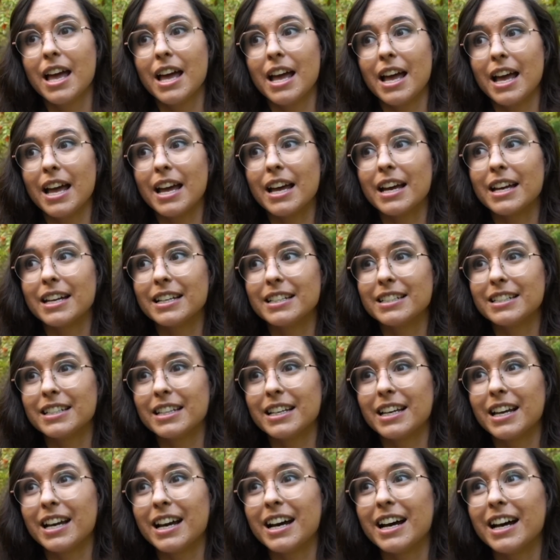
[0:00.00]
and
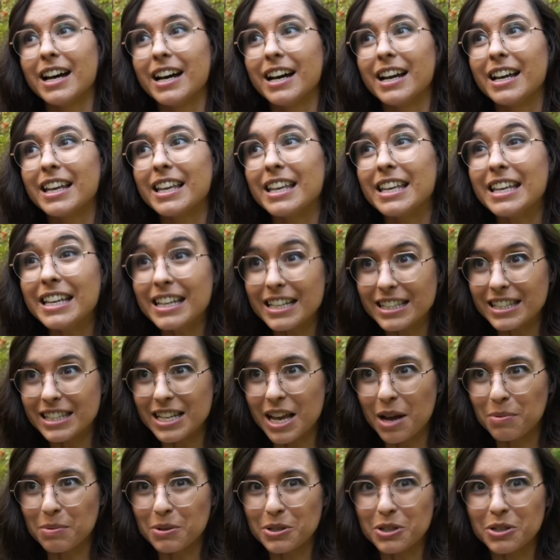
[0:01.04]
he gets the
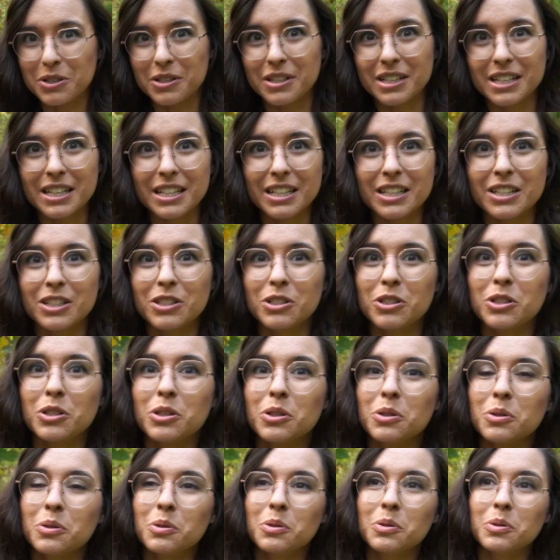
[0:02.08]
opportunity
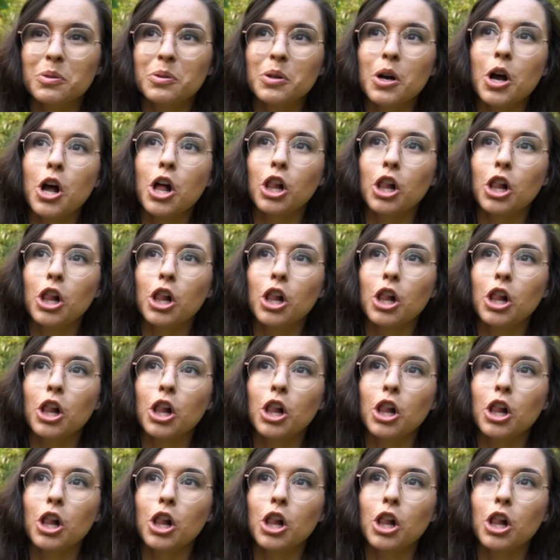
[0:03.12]
to